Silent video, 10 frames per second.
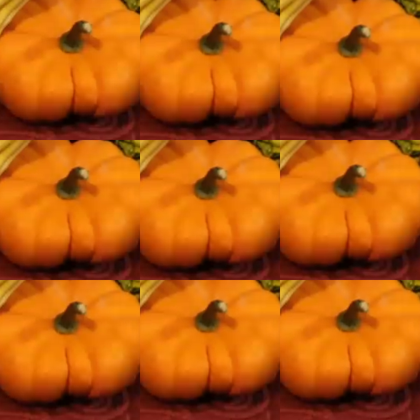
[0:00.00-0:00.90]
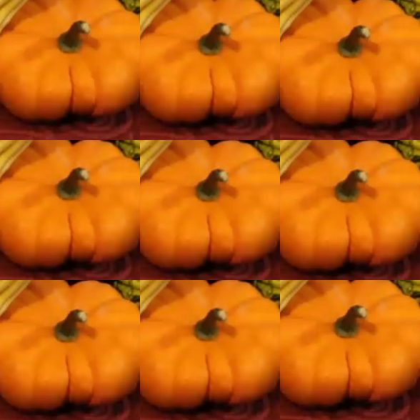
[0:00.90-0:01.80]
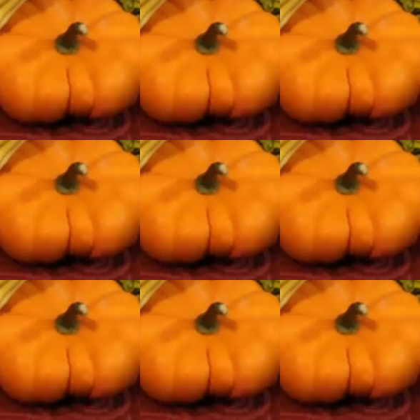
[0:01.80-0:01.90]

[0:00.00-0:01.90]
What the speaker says: (silence)